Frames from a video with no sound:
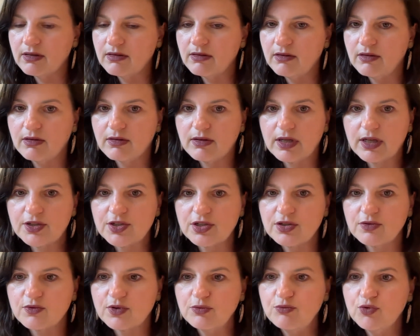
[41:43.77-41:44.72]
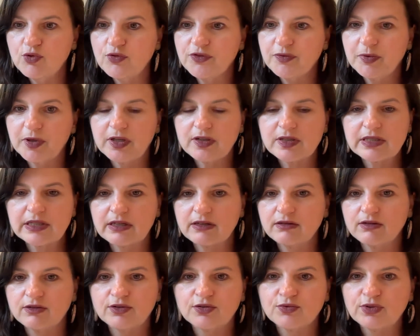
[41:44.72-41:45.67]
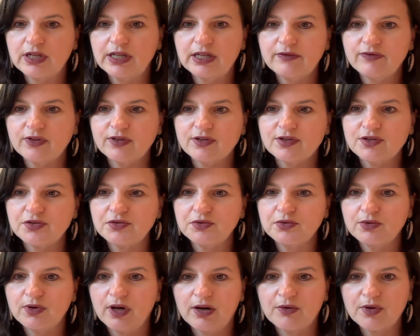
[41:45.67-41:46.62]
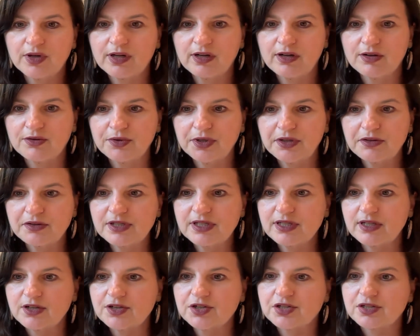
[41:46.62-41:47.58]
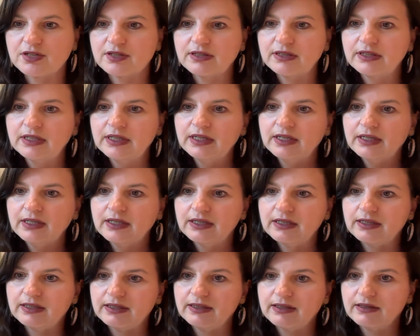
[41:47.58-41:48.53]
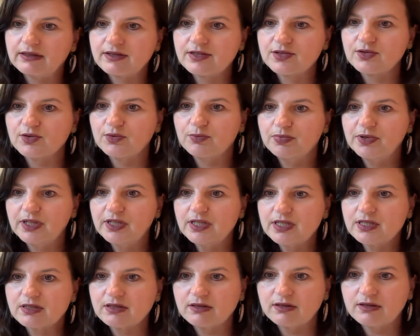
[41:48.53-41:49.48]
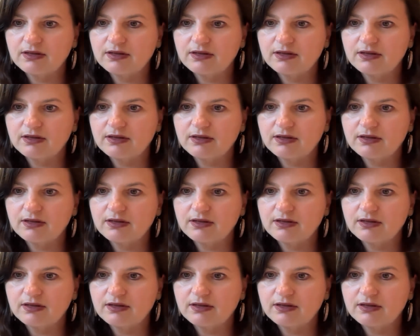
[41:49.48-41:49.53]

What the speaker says: or actually removed because they are not relevant to our career session. So please